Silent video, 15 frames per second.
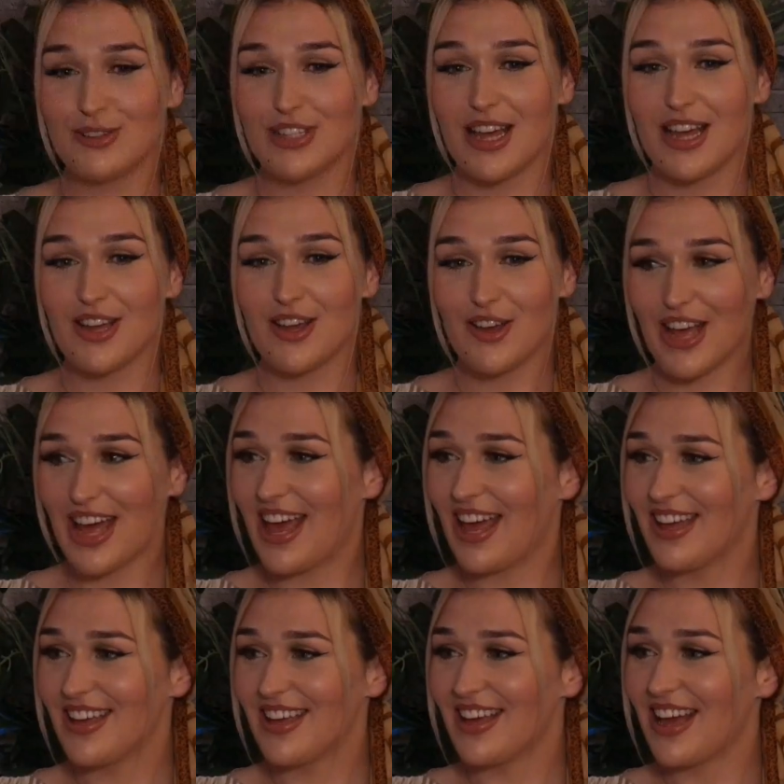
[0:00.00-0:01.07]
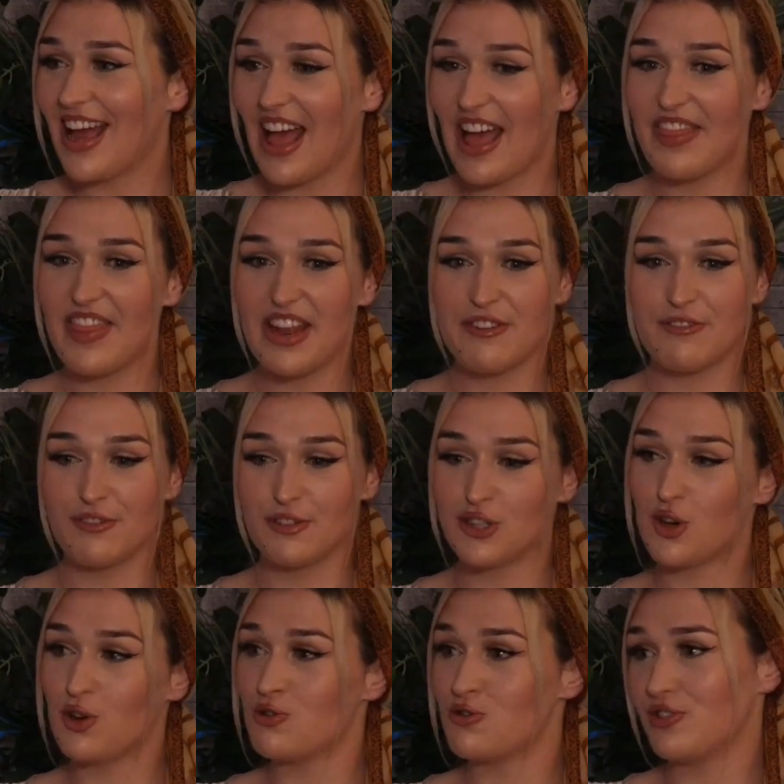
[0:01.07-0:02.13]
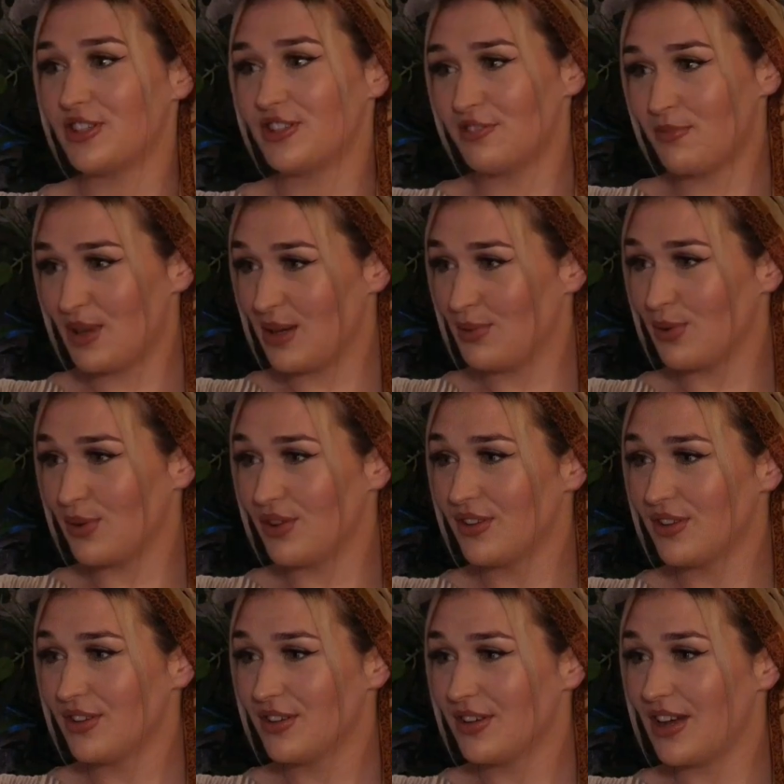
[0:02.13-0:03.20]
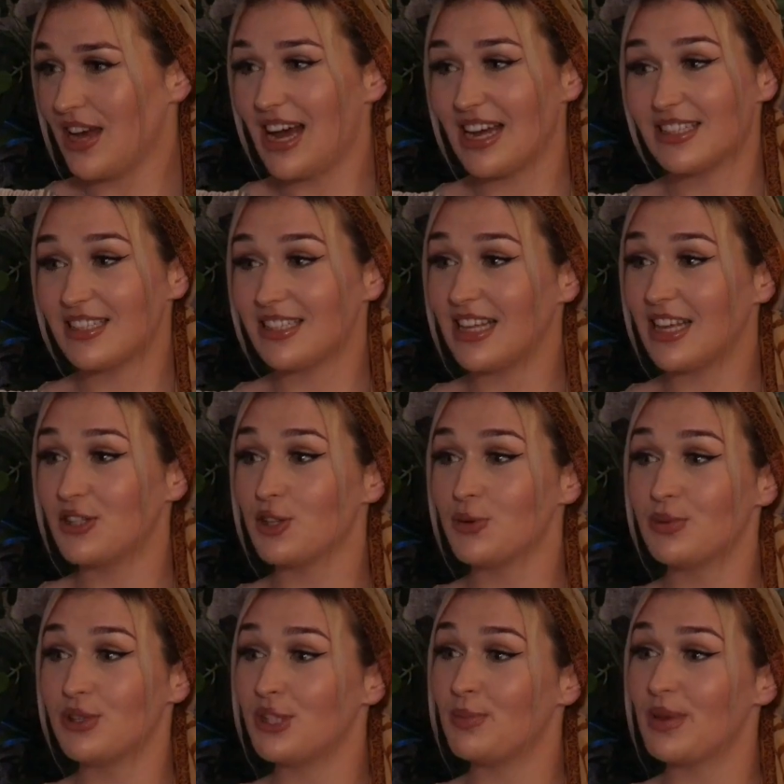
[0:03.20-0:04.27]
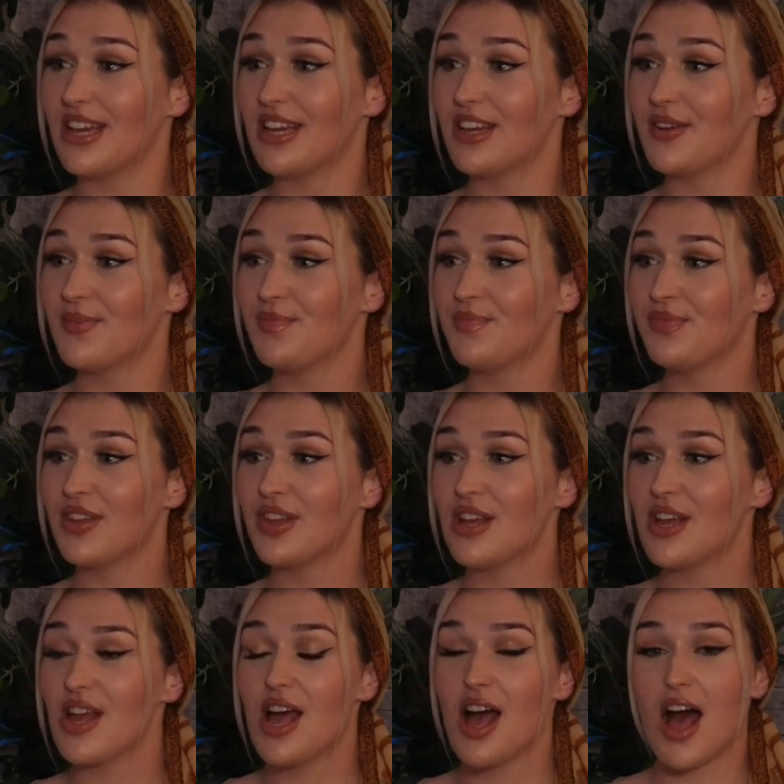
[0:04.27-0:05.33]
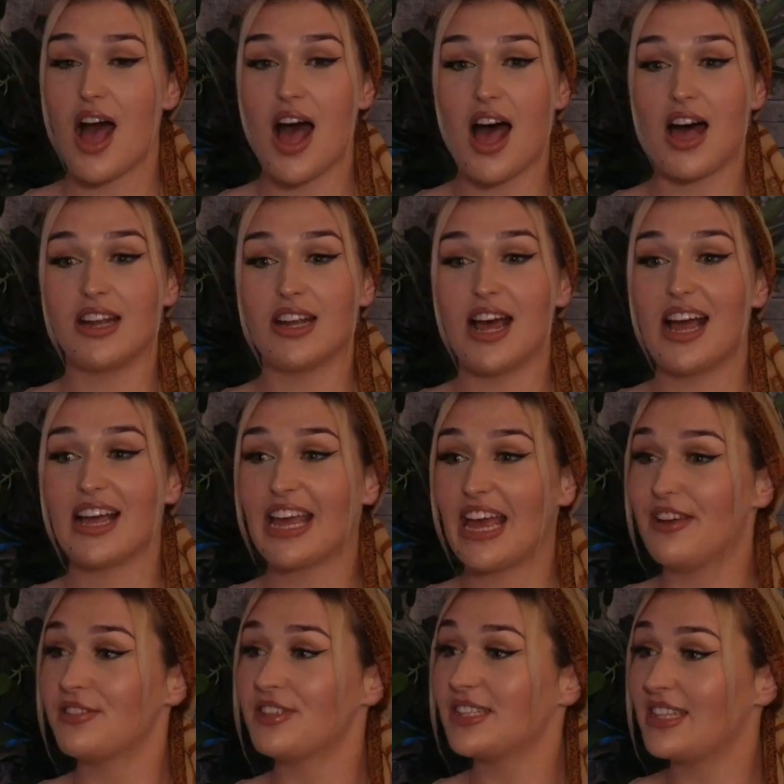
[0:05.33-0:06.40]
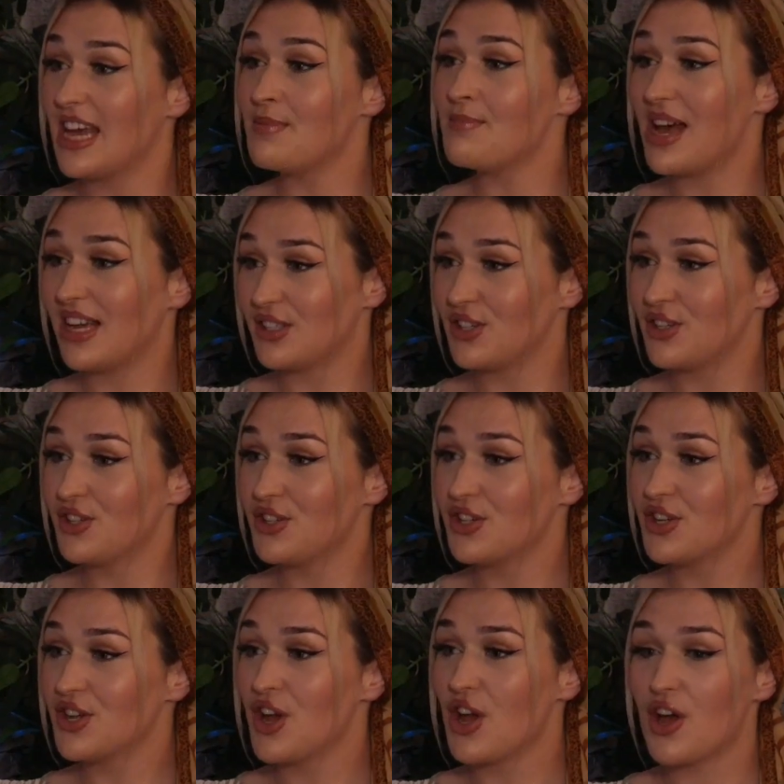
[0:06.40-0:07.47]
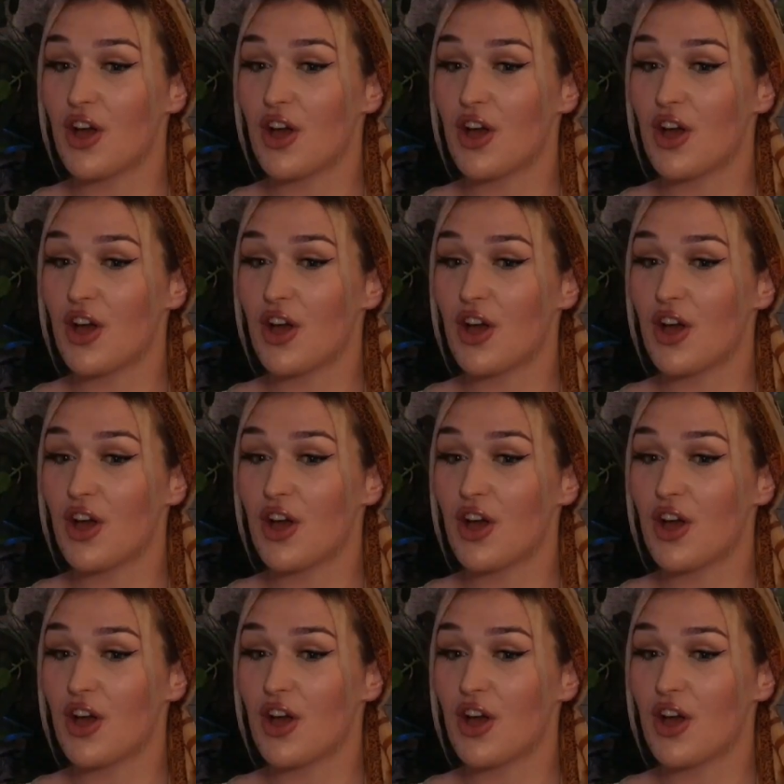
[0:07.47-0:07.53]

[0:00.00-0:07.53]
And I was like, "Okay." And then in front of hundreds of people, I had to stand up and speak. And I gave the same message.